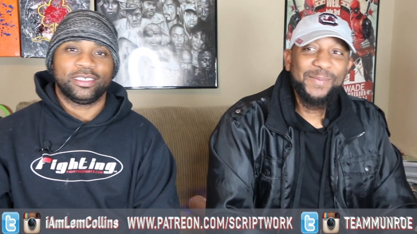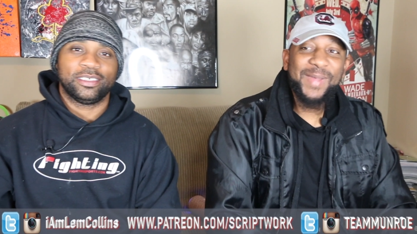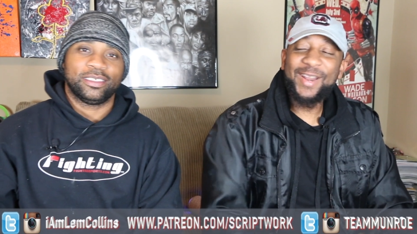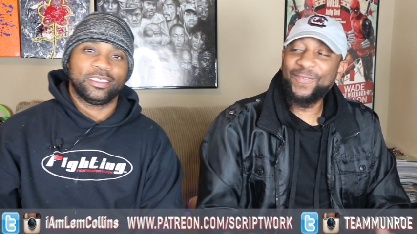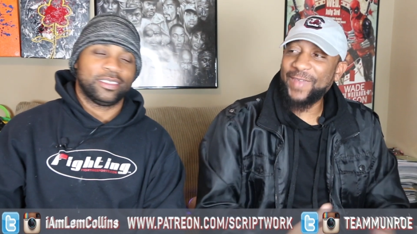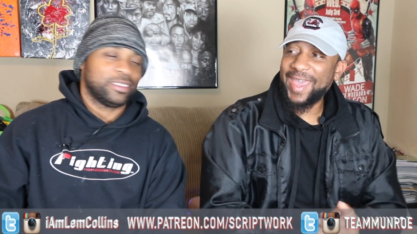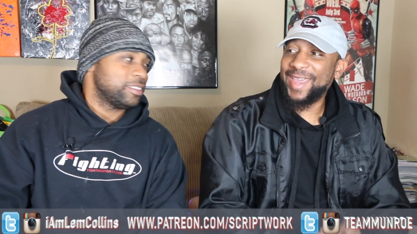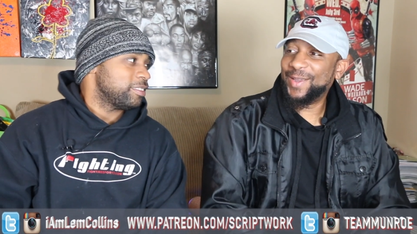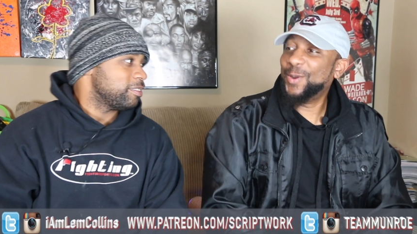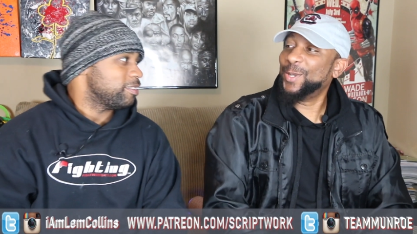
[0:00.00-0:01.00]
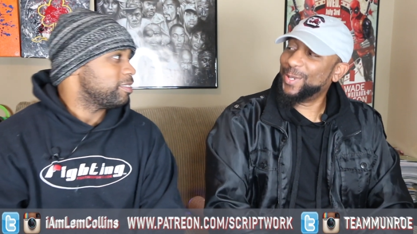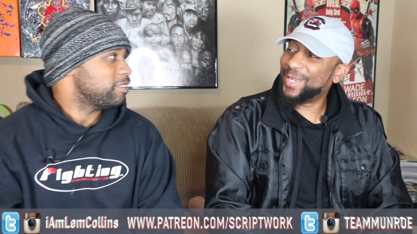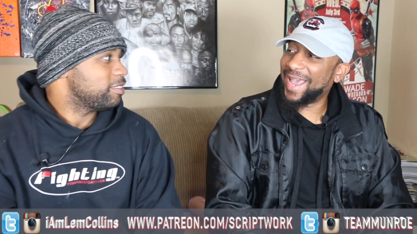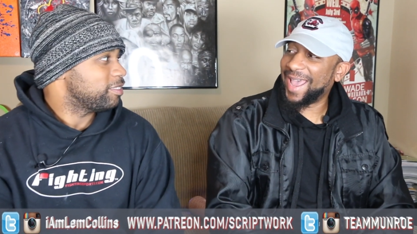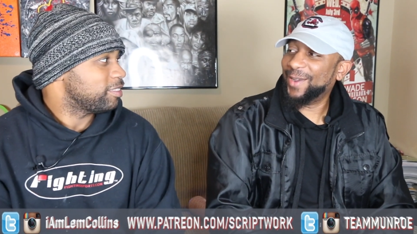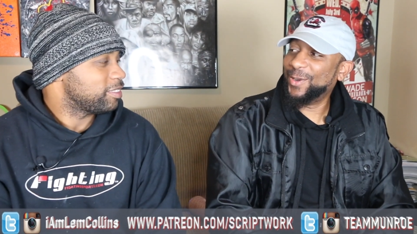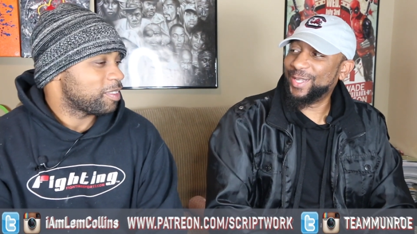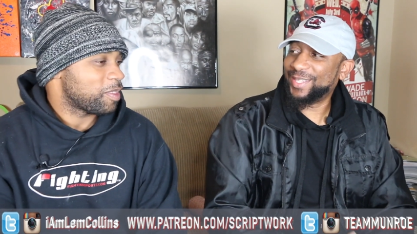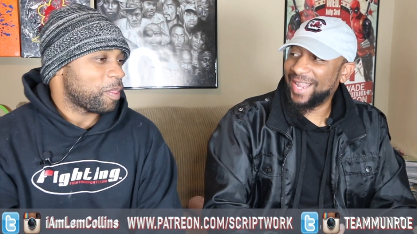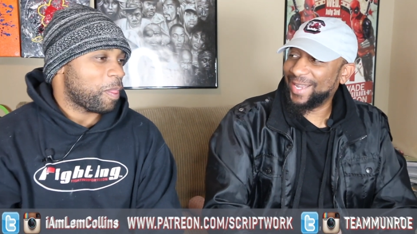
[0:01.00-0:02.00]
Speaker 1: Matter of fact, who you got? Who
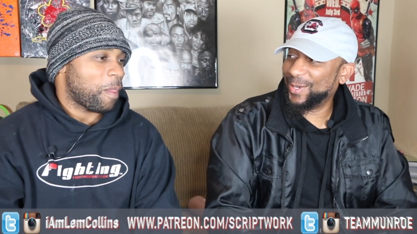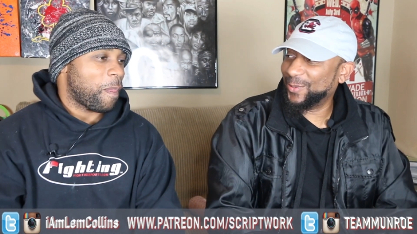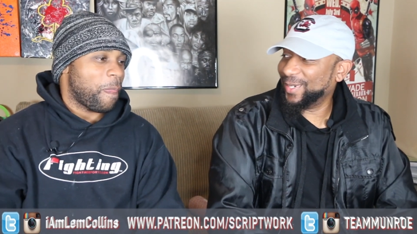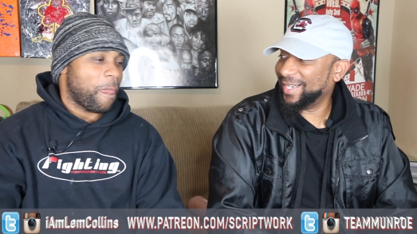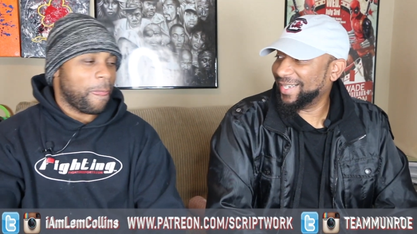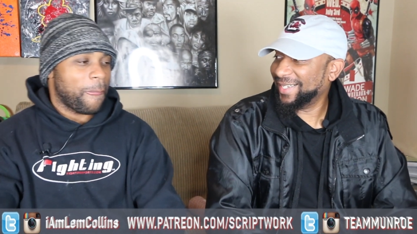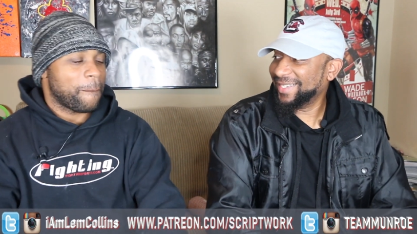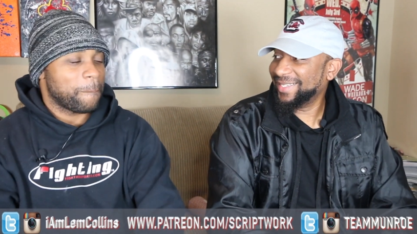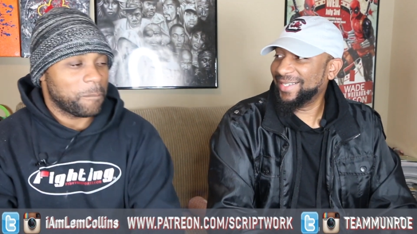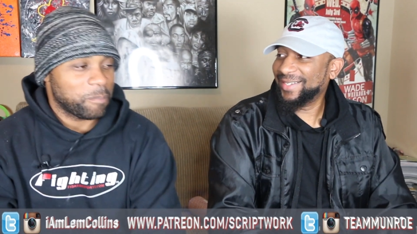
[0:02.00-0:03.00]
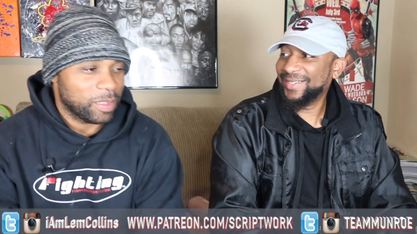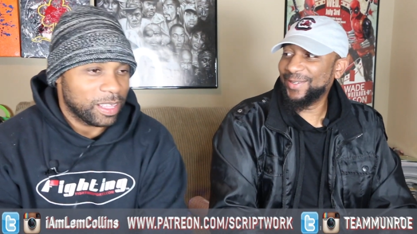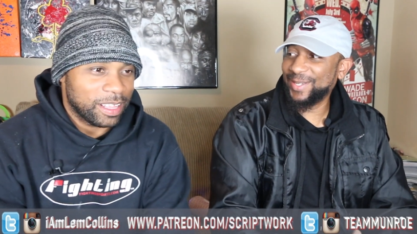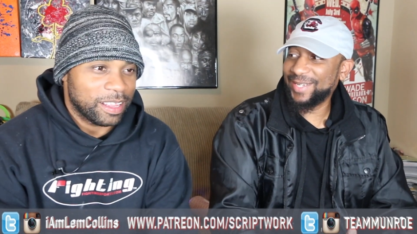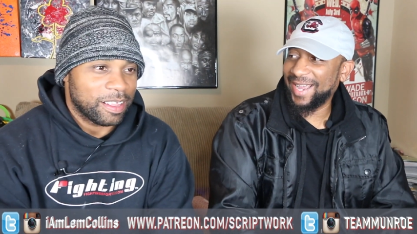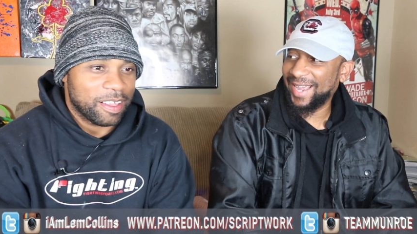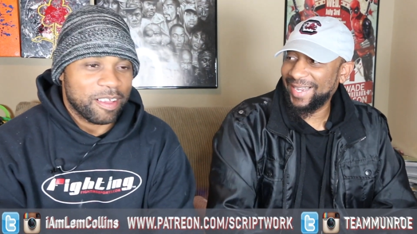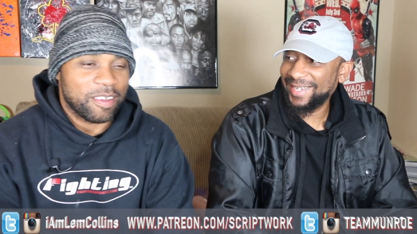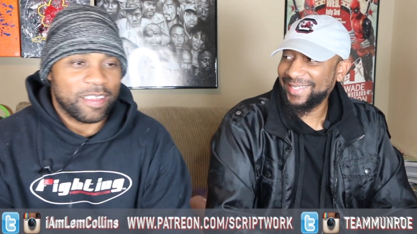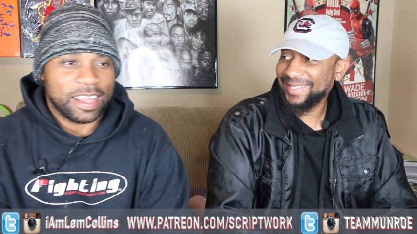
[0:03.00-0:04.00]
you think gonna win?
Speaker 2: Who you
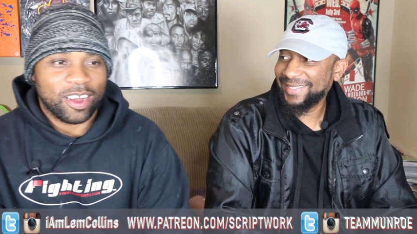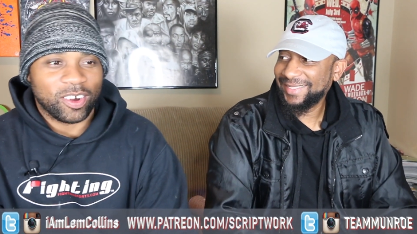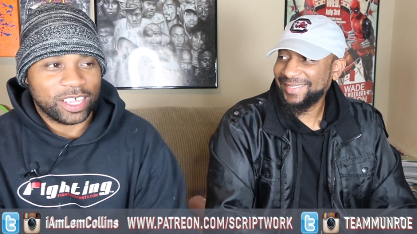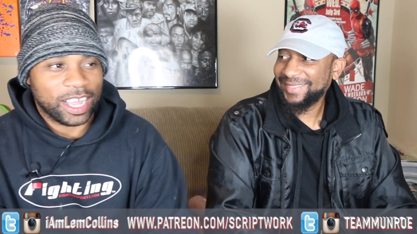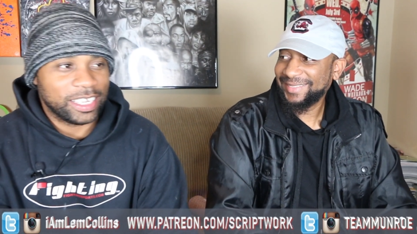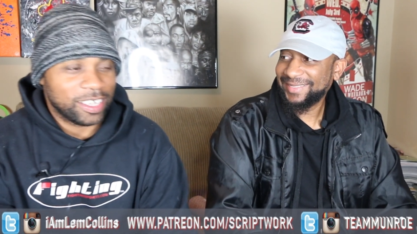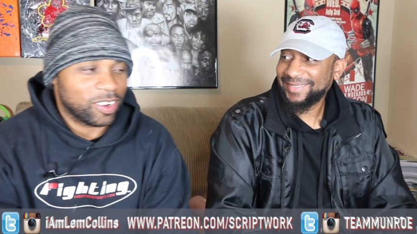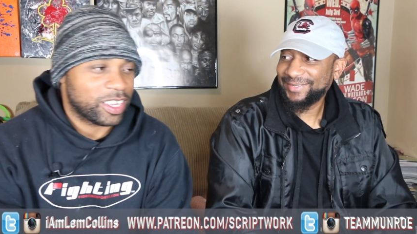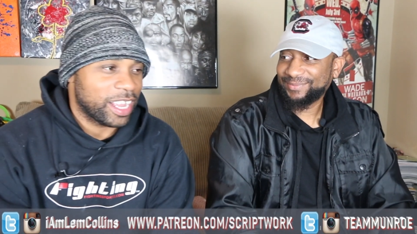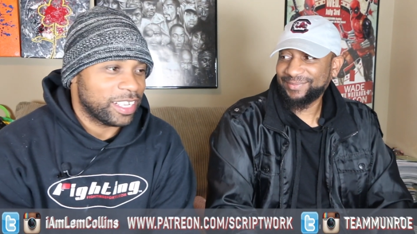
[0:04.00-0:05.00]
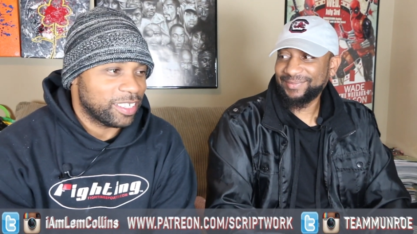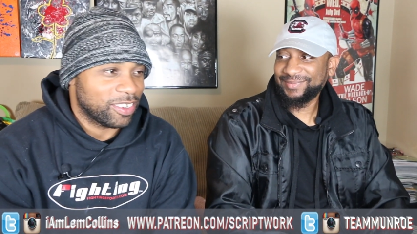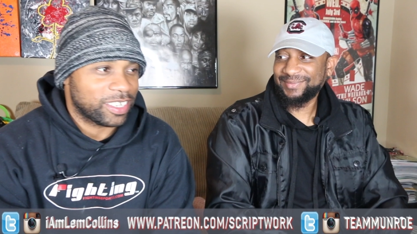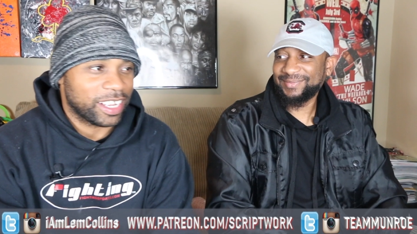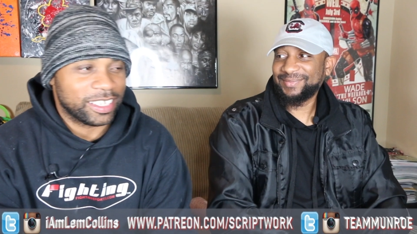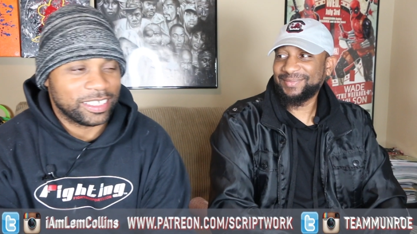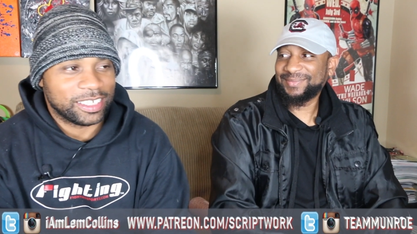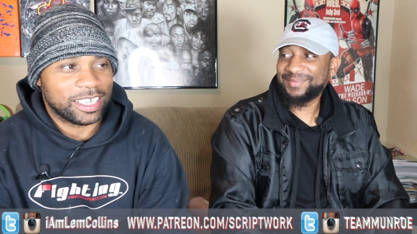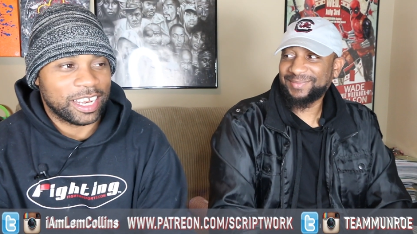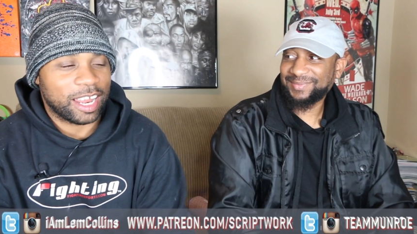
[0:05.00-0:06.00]
got? Okay, okay, okay.
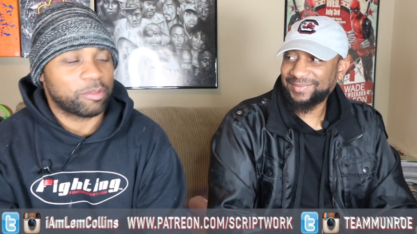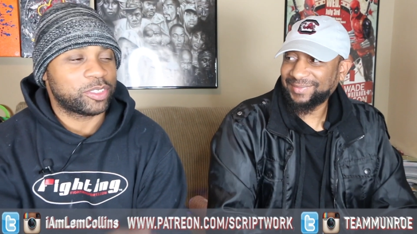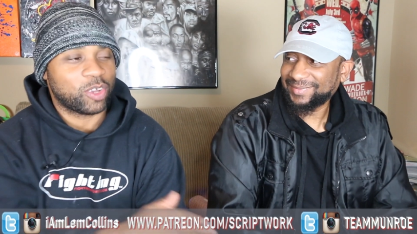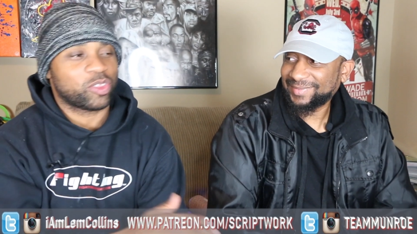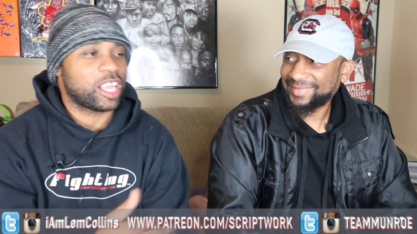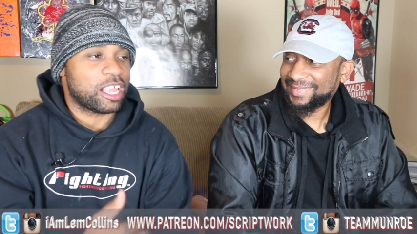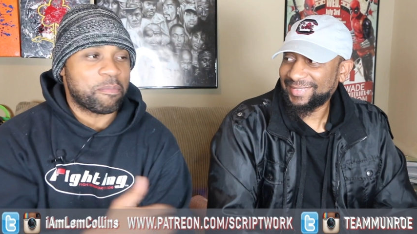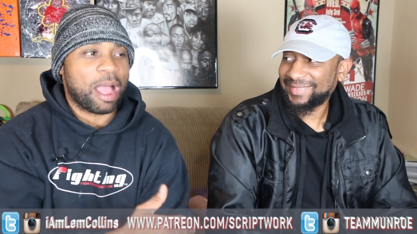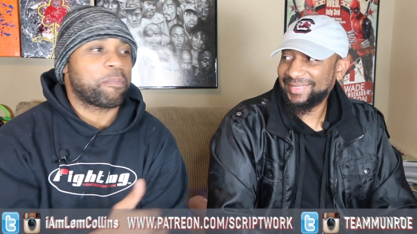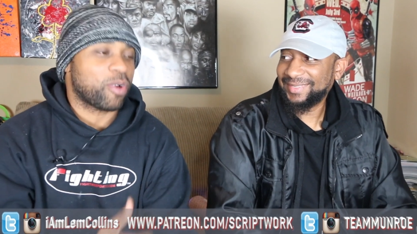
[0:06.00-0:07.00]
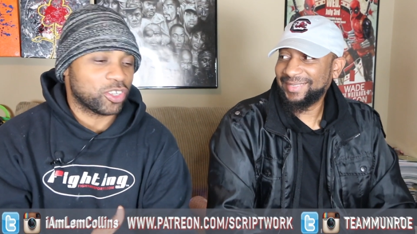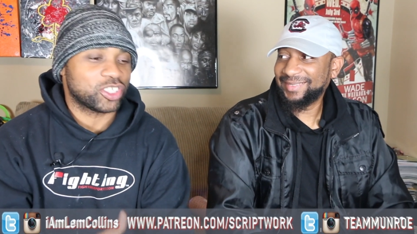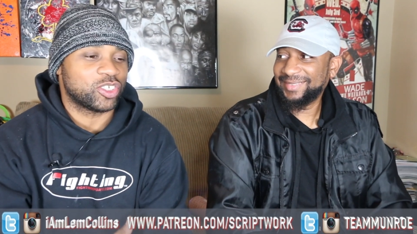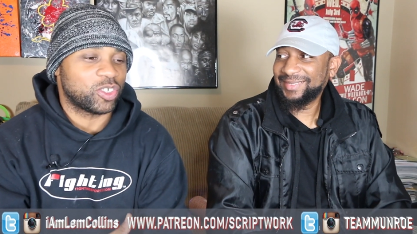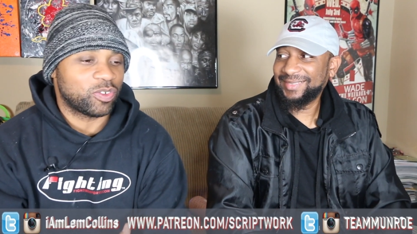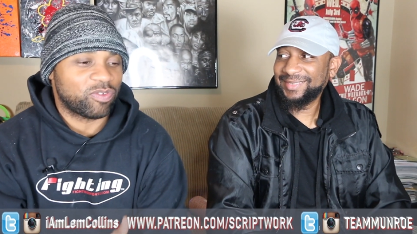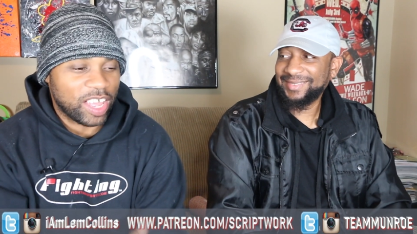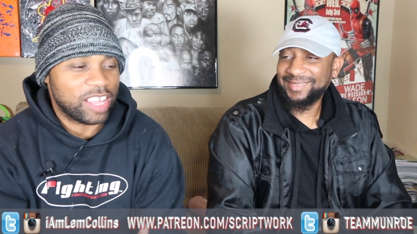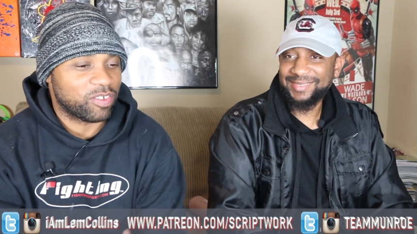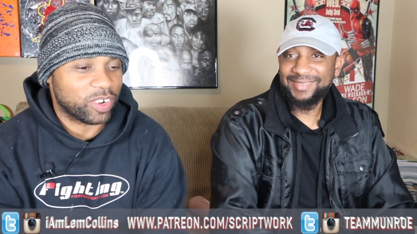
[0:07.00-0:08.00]
And I'm just gonna think of my personal
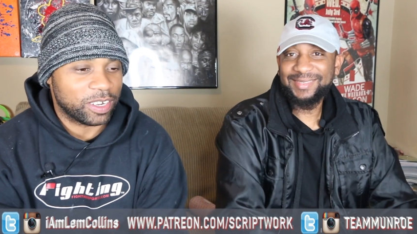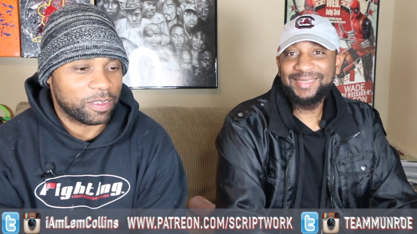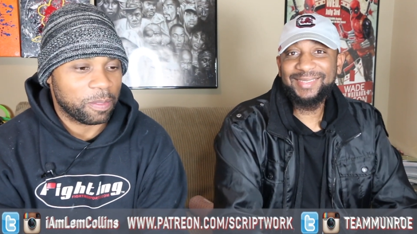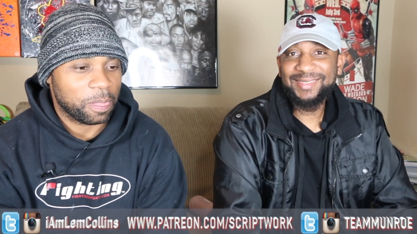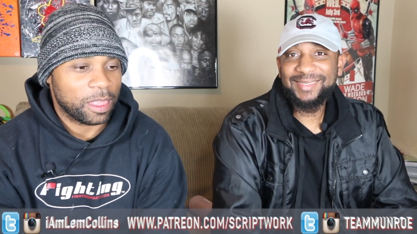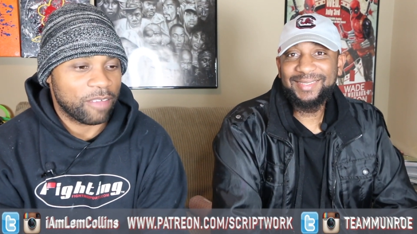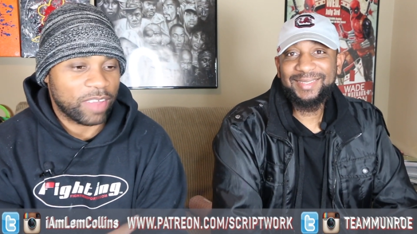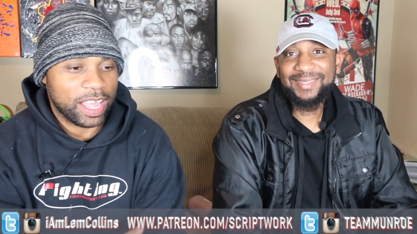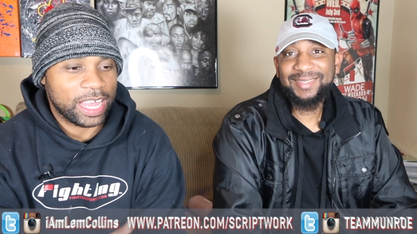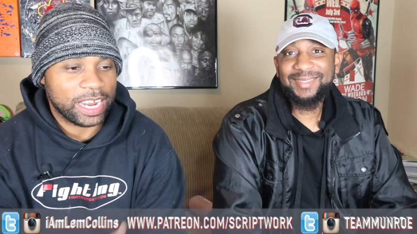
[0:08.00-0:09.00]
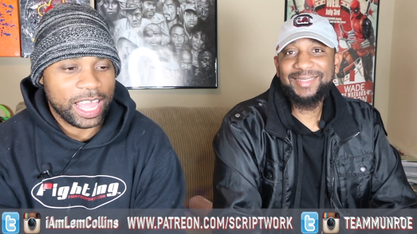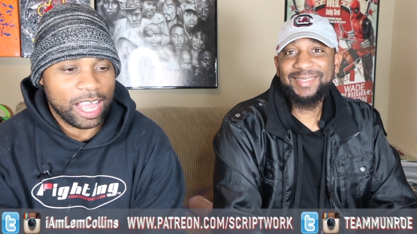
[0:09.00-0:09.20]
favorite. If I had to